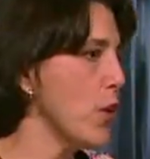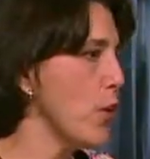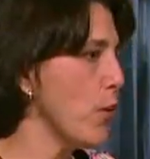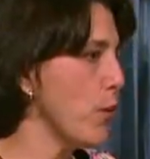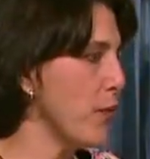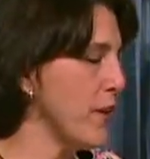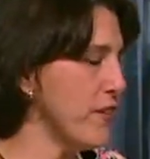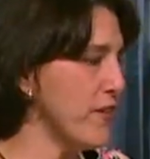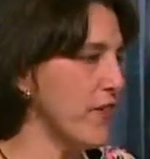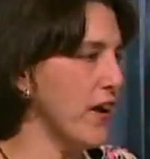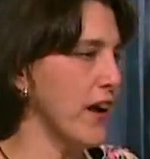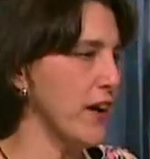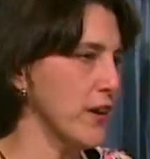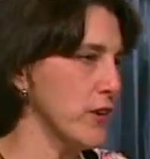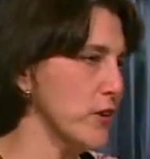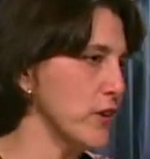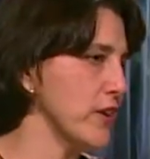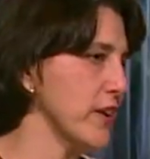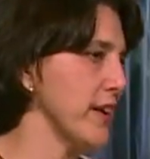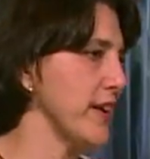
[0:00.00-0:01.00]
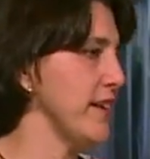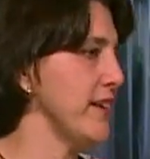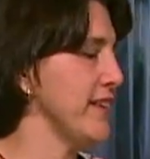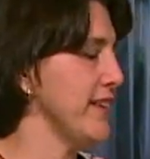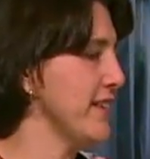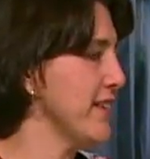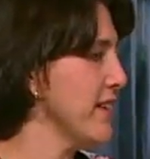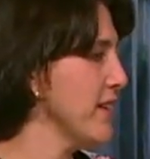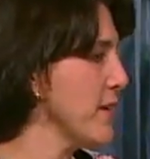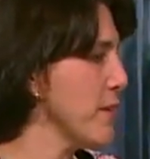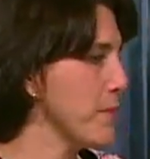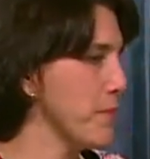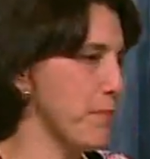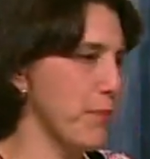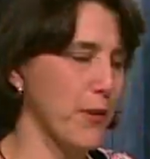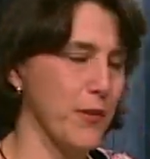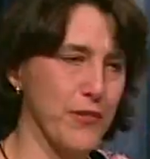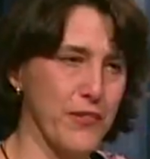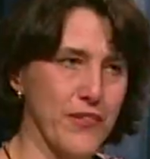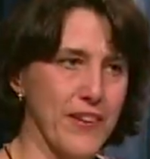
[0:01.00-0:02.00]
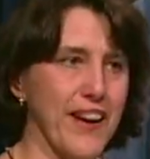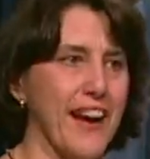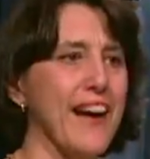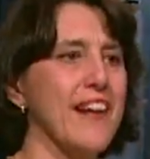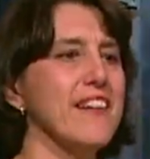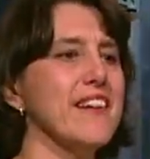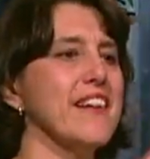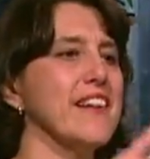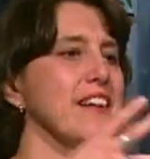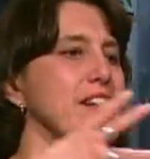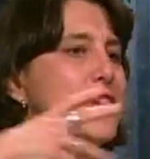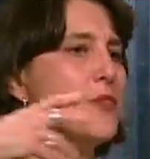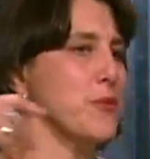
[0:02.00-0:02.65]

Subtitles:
we've got to look in personalities,